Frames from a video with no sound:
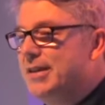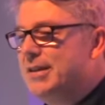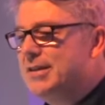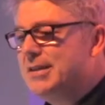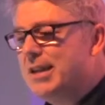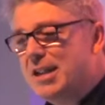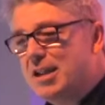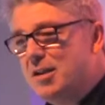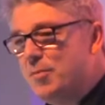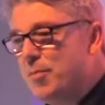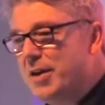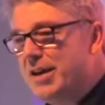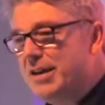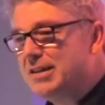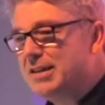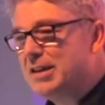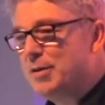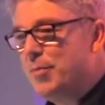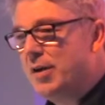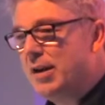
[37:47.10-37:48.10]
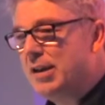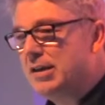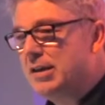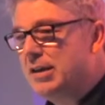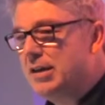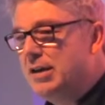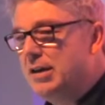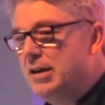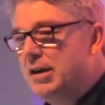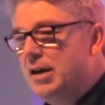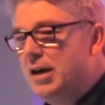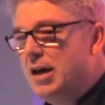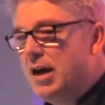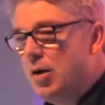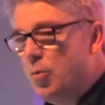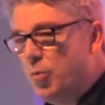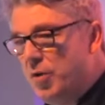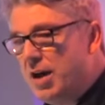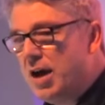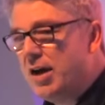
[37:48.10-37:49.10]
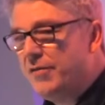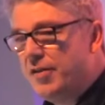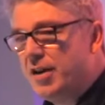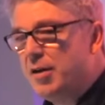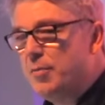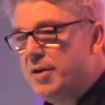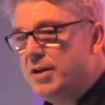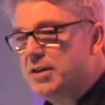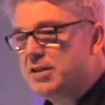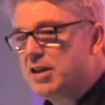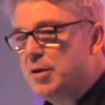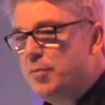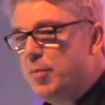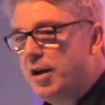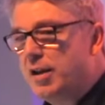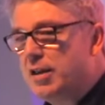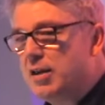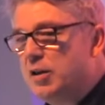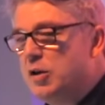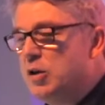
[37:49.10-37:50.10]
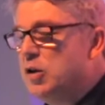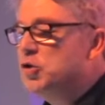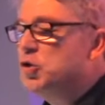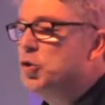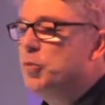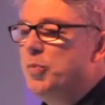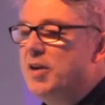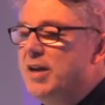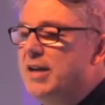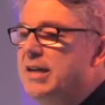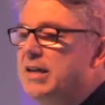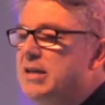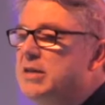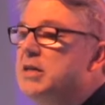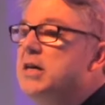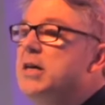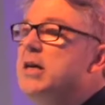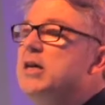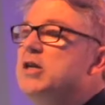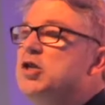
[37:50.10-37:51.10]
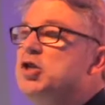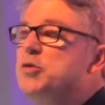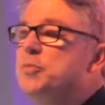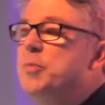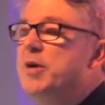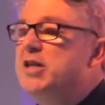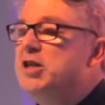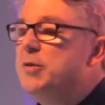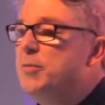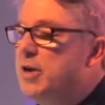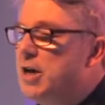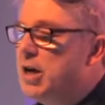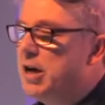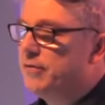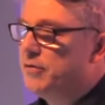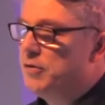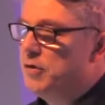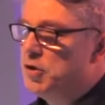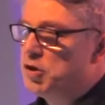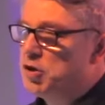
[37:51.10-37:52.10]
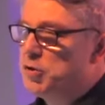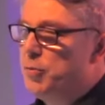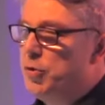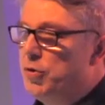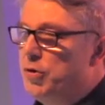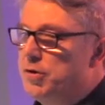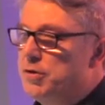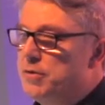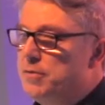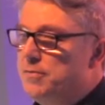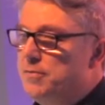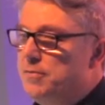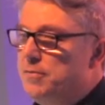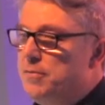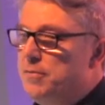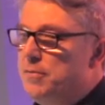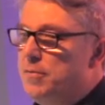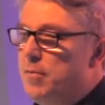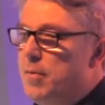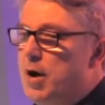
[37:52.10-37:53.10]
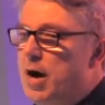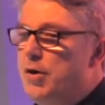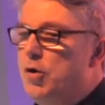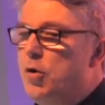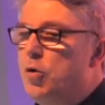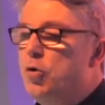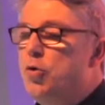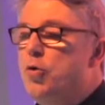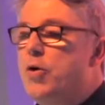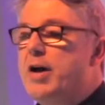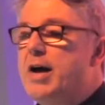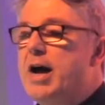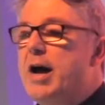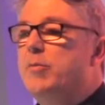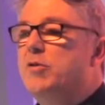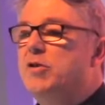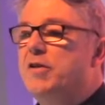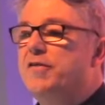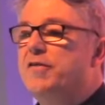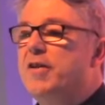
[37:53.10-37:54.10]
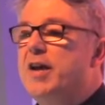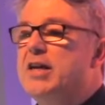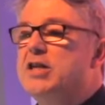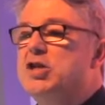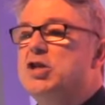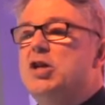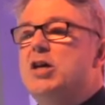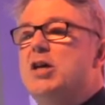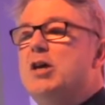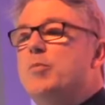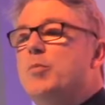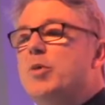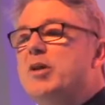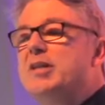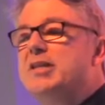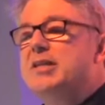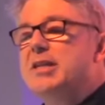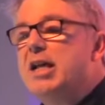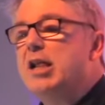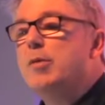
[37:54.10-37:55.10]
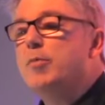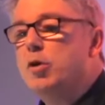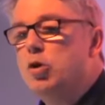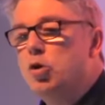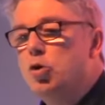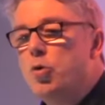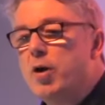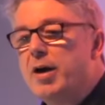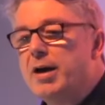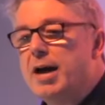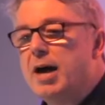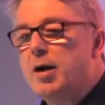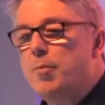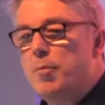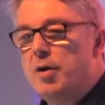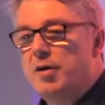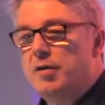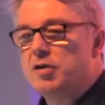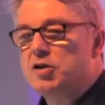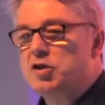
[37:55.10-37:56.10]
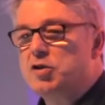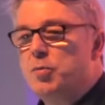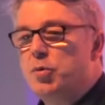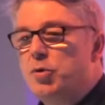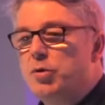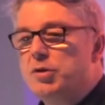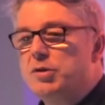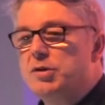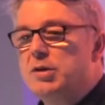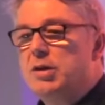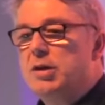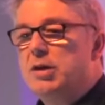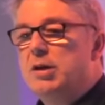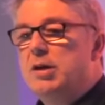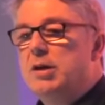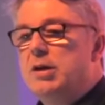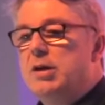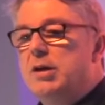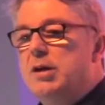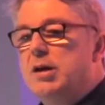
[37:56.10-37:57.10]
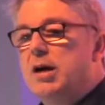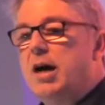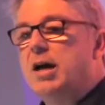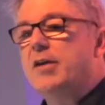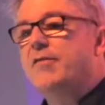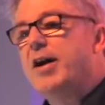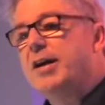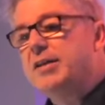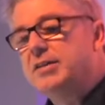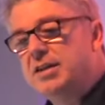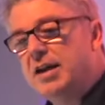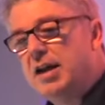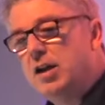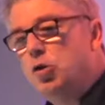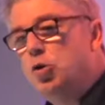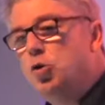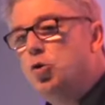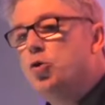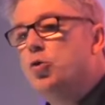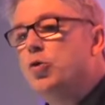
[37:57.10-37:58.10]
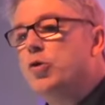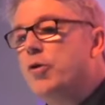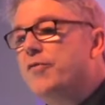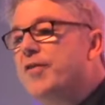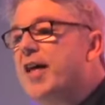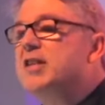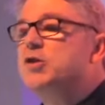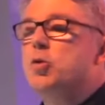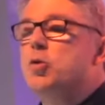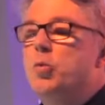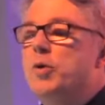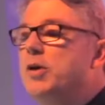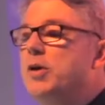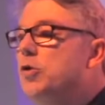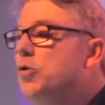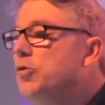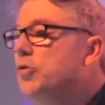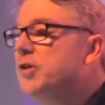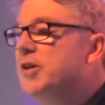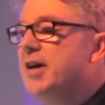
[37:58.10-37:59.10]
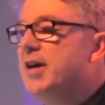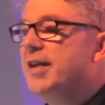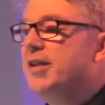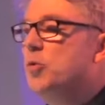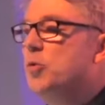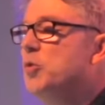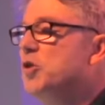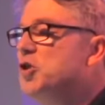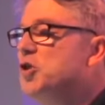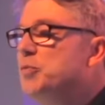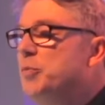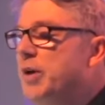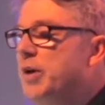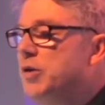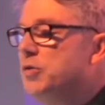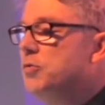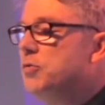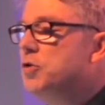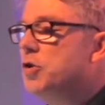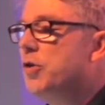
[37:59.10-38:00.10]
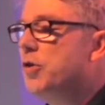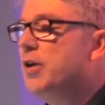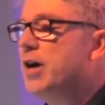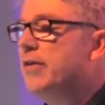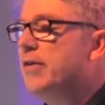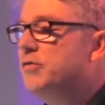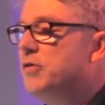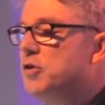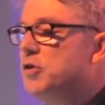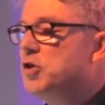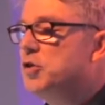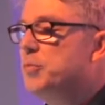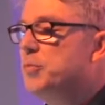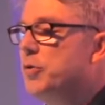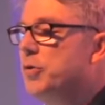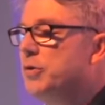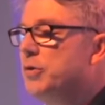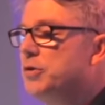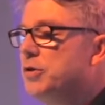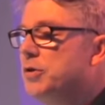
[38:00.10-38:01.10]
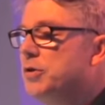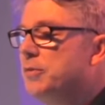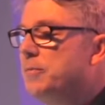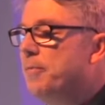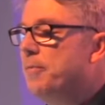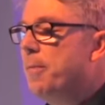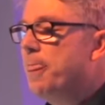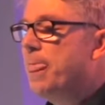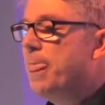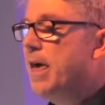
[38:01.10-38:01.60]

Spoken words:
Isn't that an amazing ability? And we have that amazing ability. So please, speak to me after the Spirit. I know who I am in the flesh, but tell me who I am by the Spirit. And if I tell you who you are, that's what we do together. We speak to each other after the Spirit, you know.